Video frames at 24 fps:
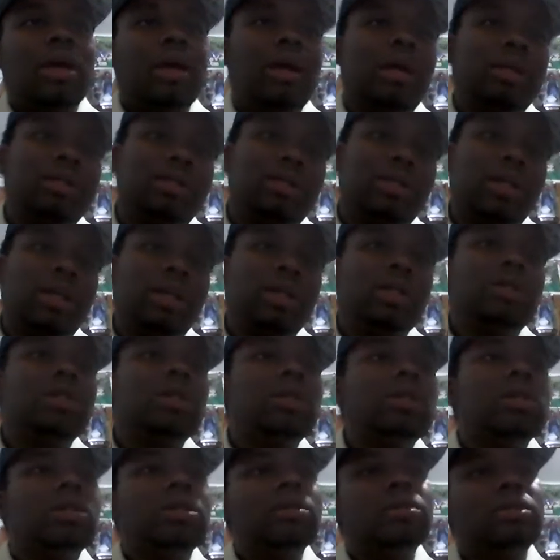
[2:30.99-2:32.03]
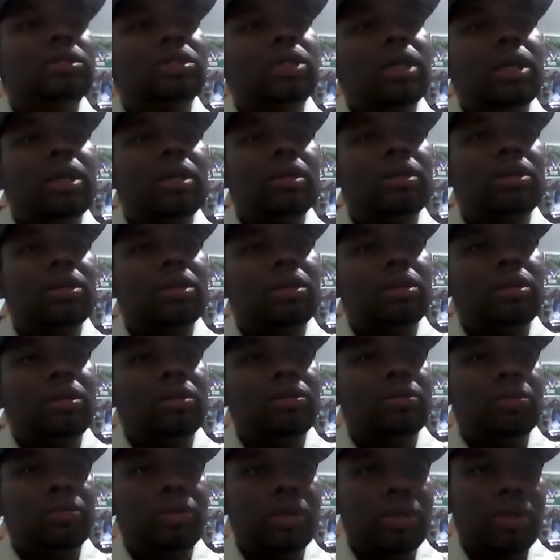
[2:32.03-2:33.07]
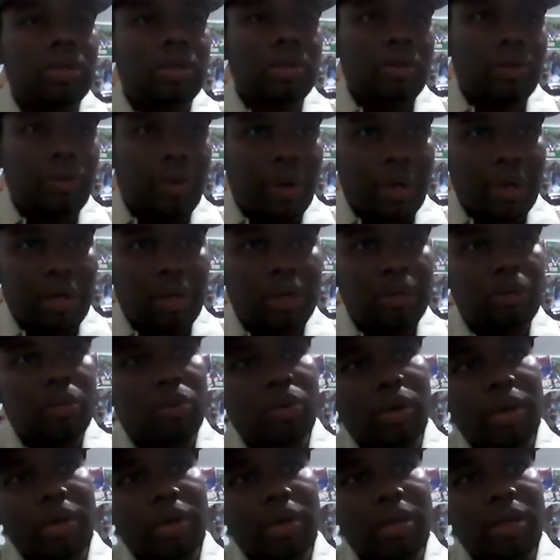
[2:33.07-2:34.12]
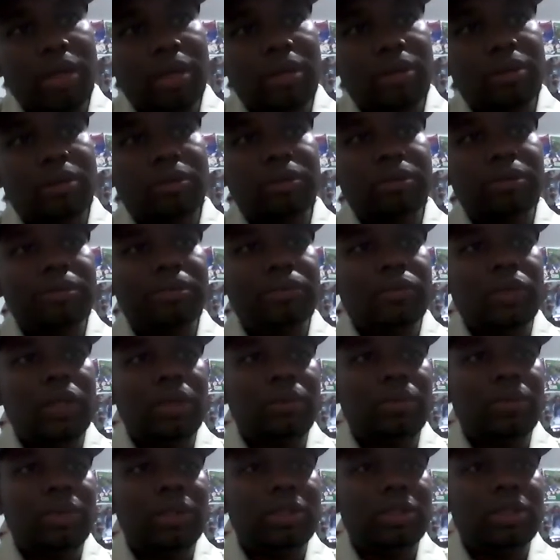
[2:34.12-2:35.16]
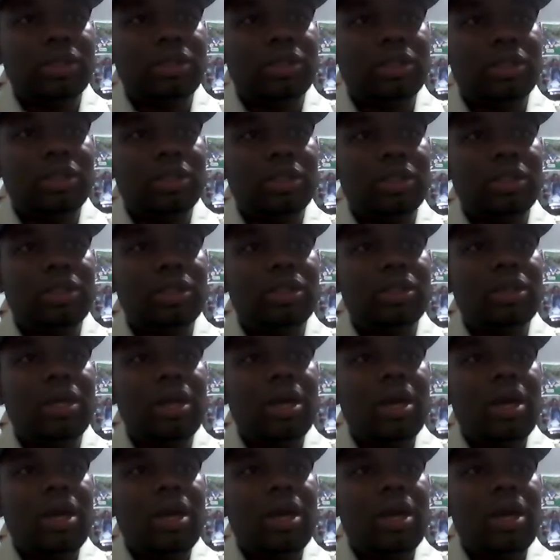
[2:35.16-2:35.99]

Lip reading: as Secretary of State with the Uranium One deal, in which she